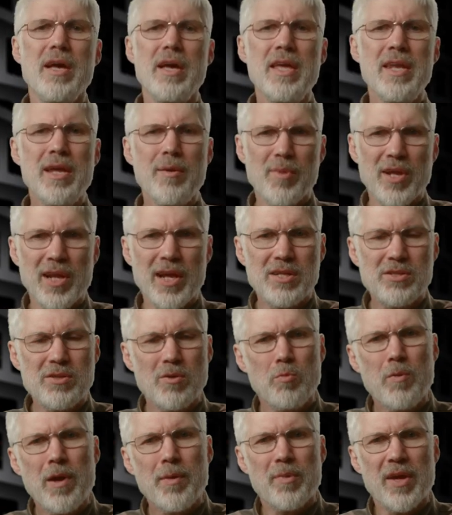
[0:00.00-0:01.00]
It emulates a
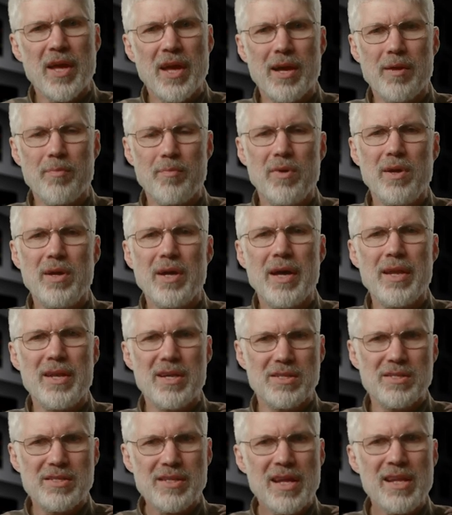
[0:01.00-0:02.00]
webcam and a
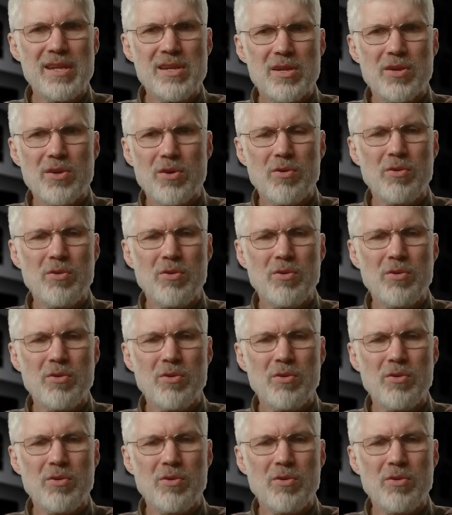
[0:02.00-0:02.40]
standard